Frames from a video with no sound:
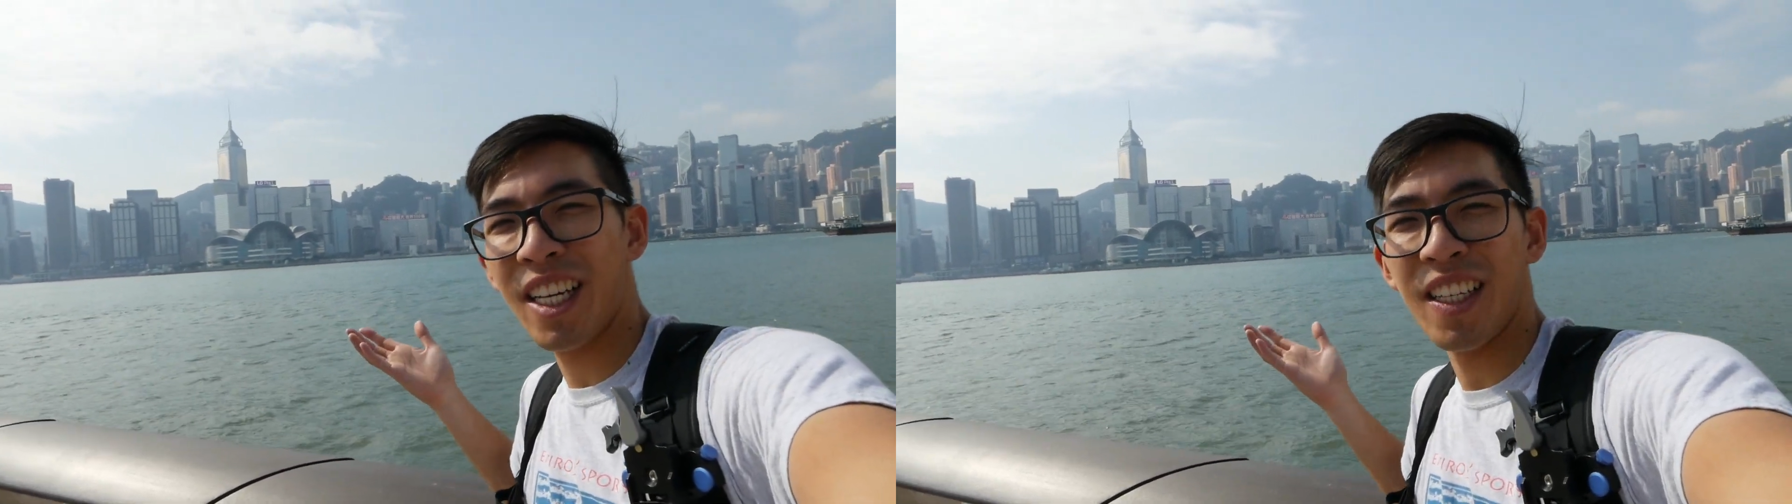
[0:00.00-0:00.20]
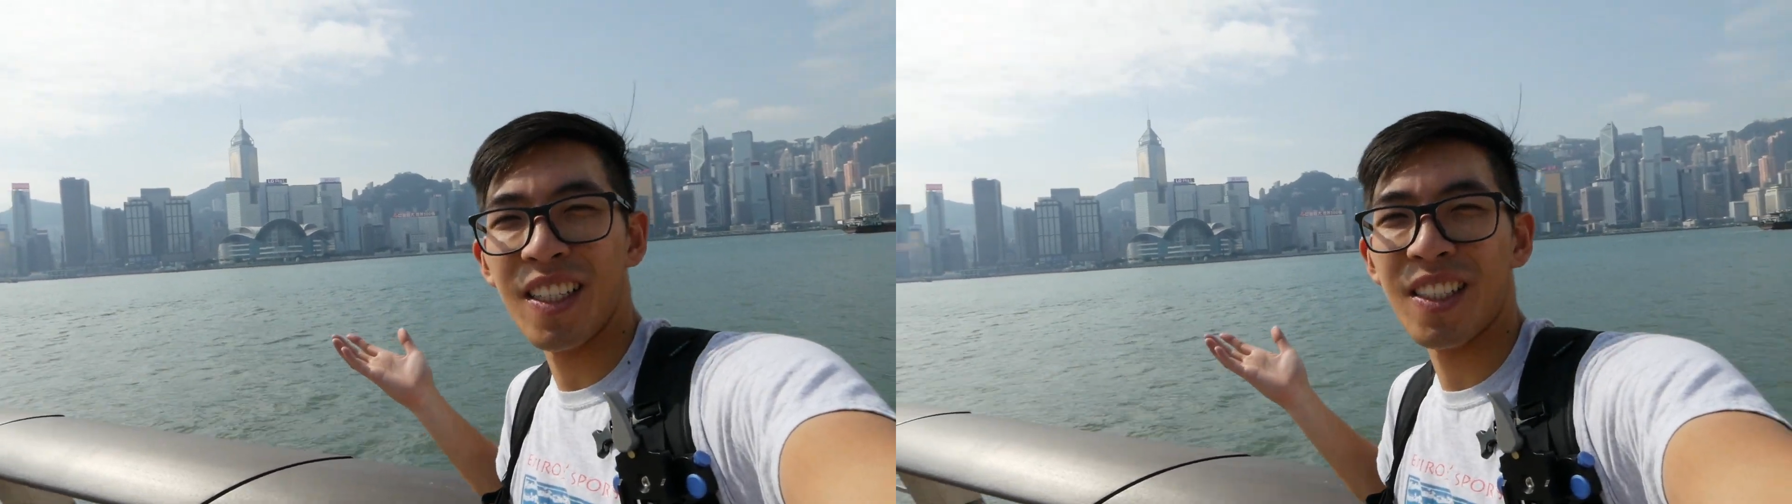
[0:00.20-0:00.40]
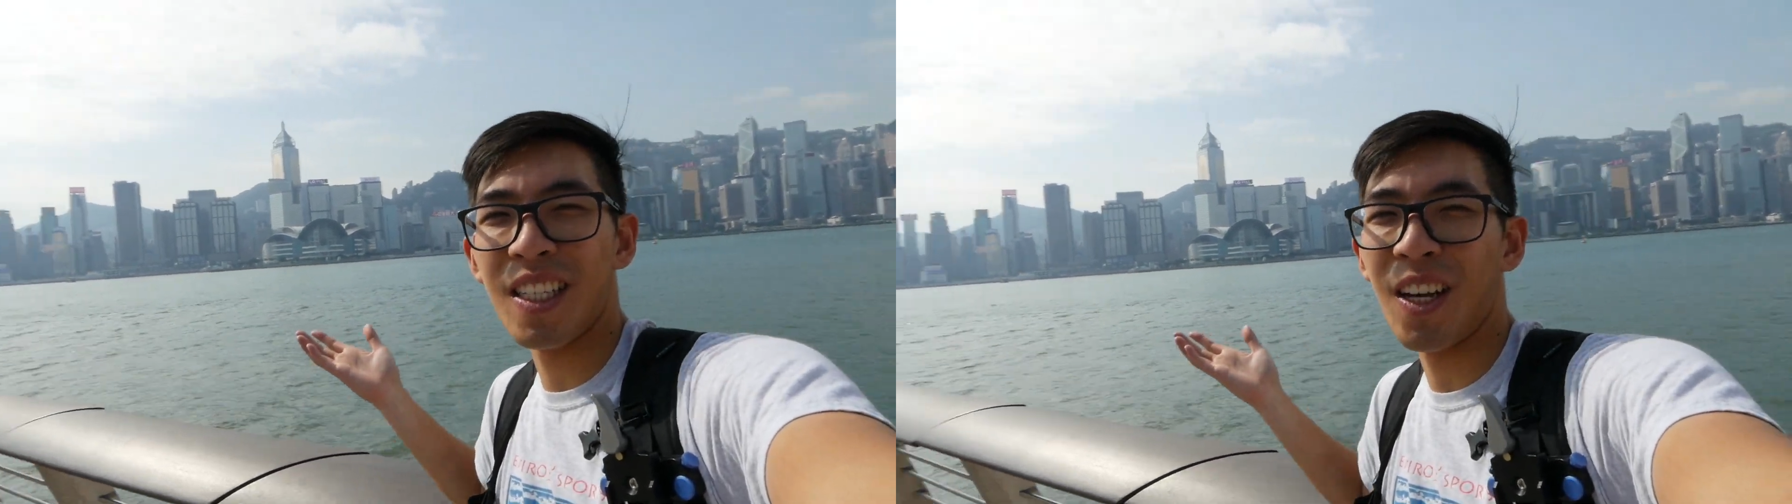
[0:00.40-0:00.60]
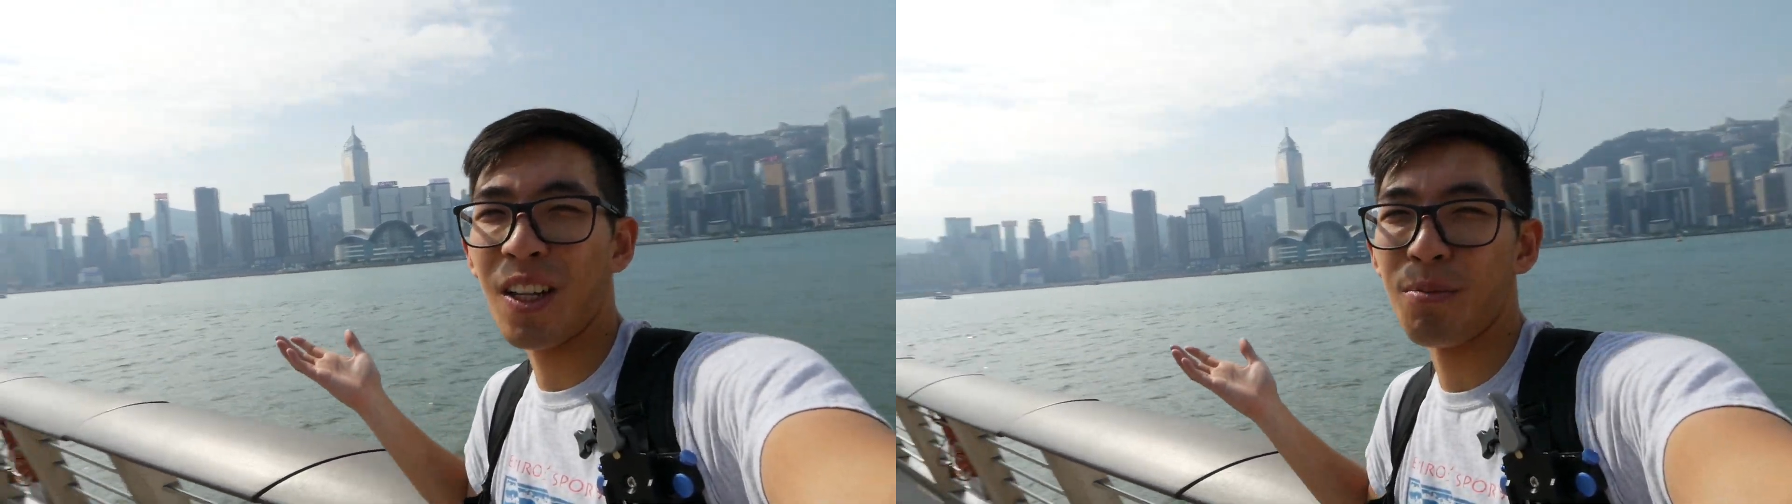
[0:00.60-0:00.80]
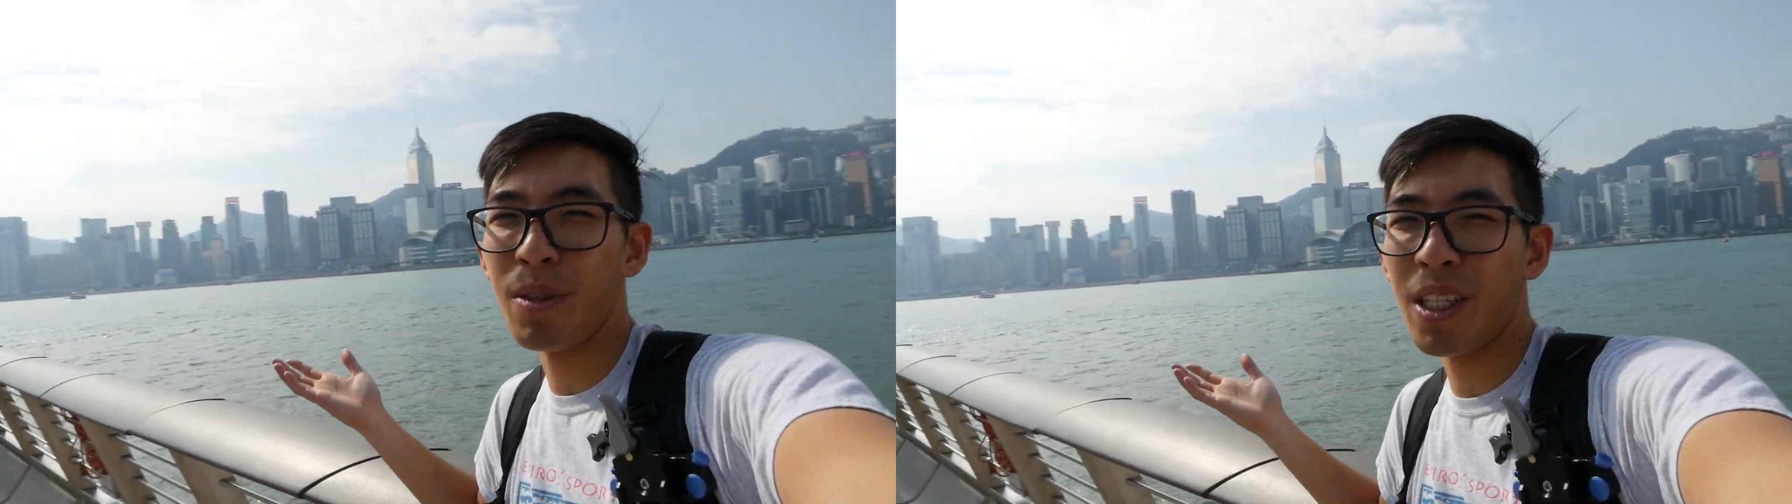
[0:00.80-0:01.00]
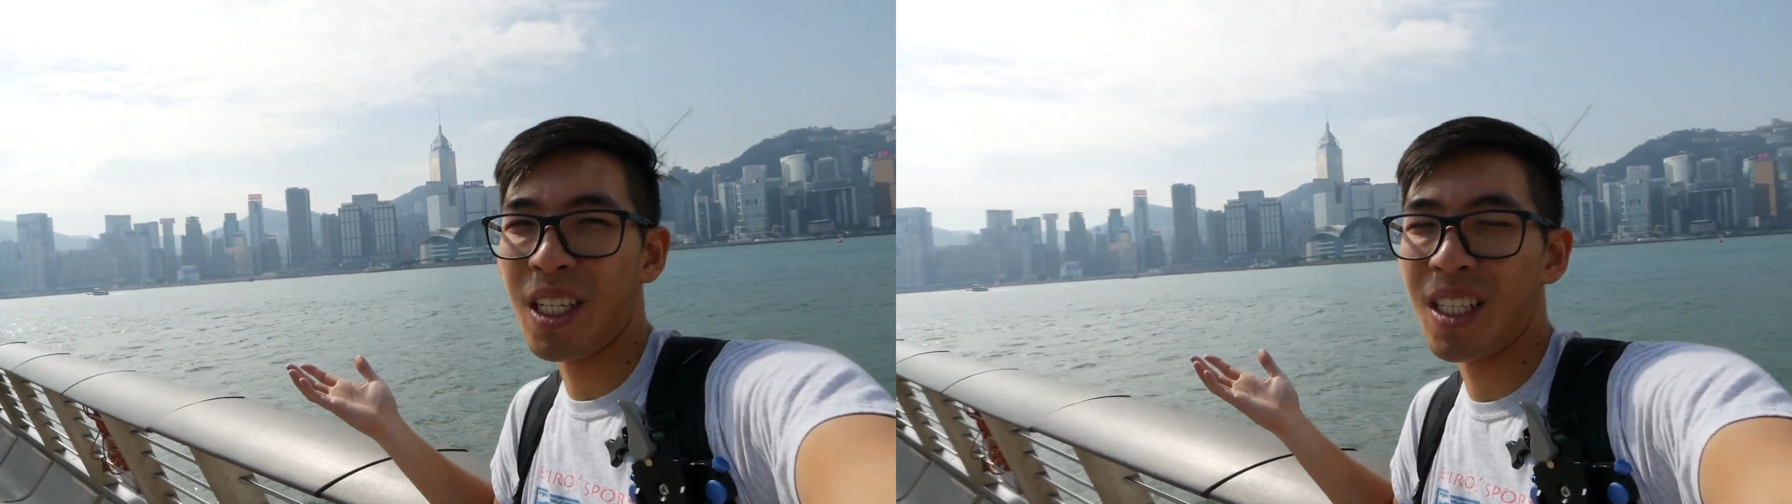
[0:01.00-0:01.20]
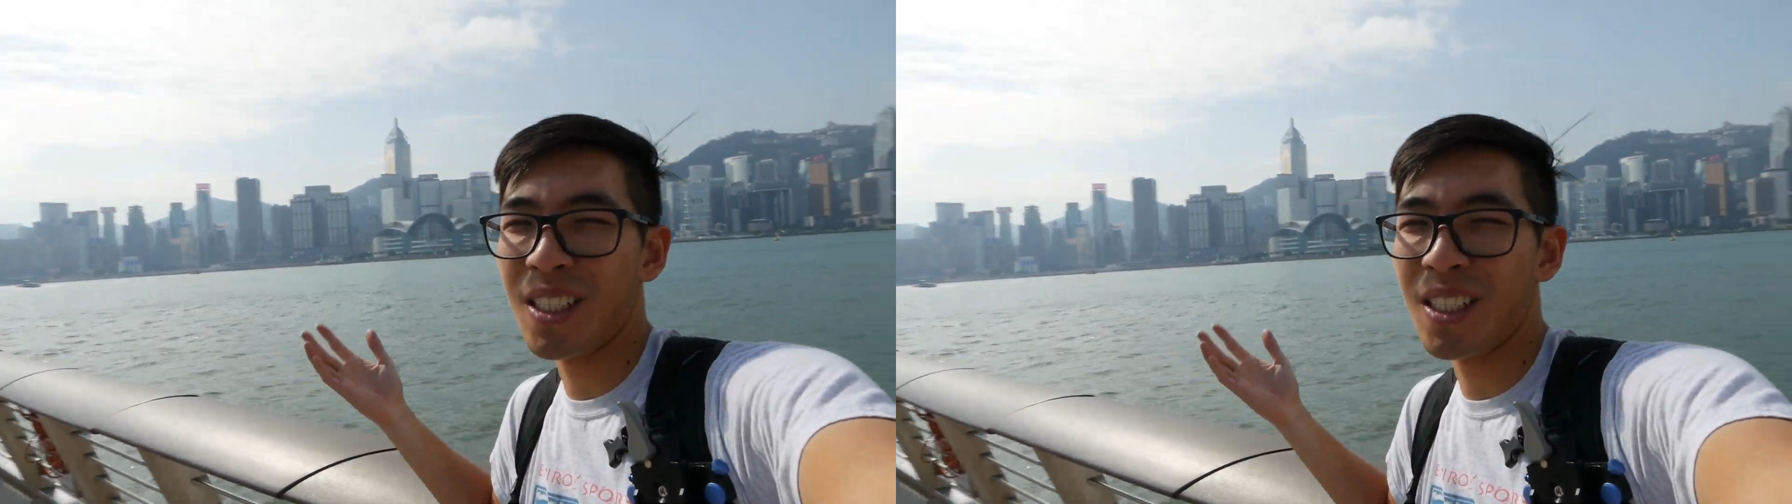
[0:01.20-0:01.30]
You can see all the buildings